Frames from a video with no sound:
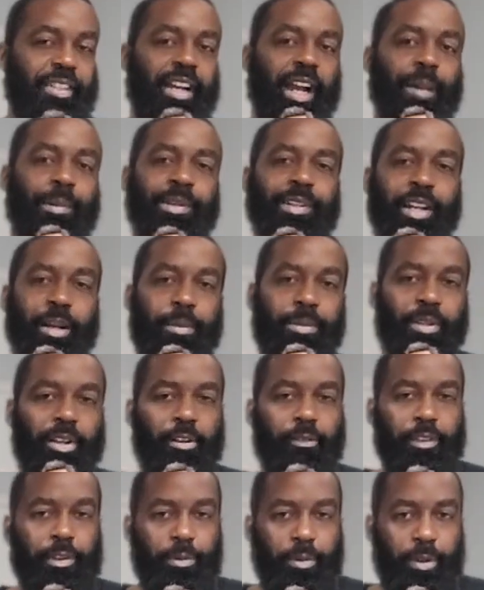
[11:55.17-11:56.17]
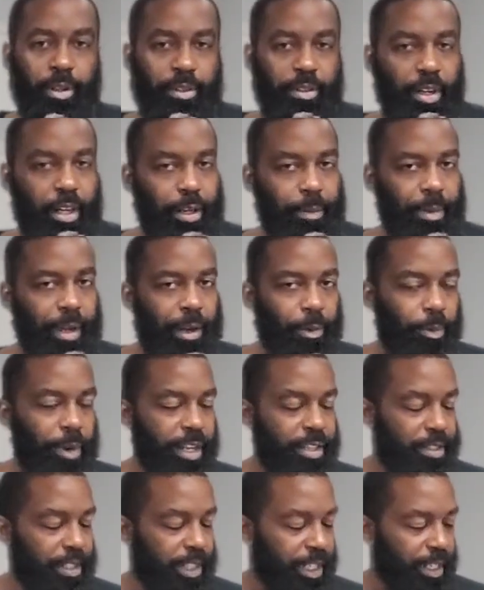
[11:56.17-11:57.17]
comment down below if you want to talk about
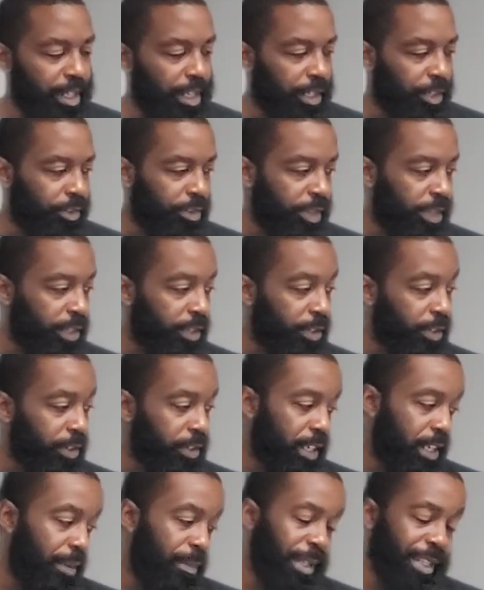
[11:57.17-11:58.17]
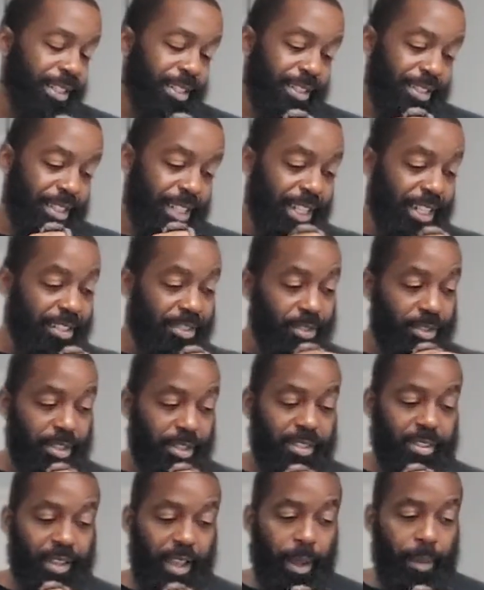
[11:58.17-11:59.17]
ways to get out of credit card debt, because these are the
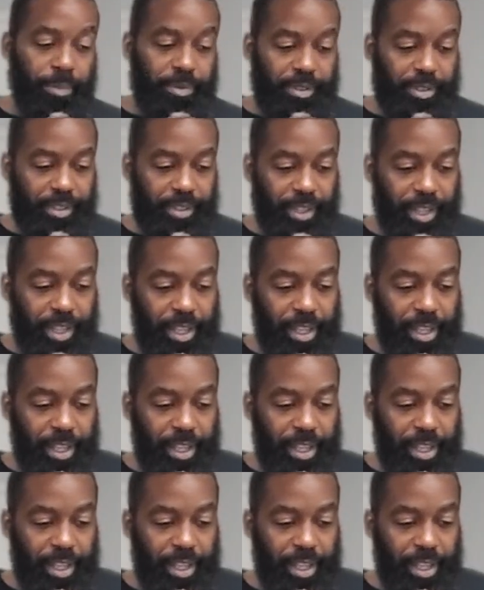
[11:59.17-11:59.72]
steps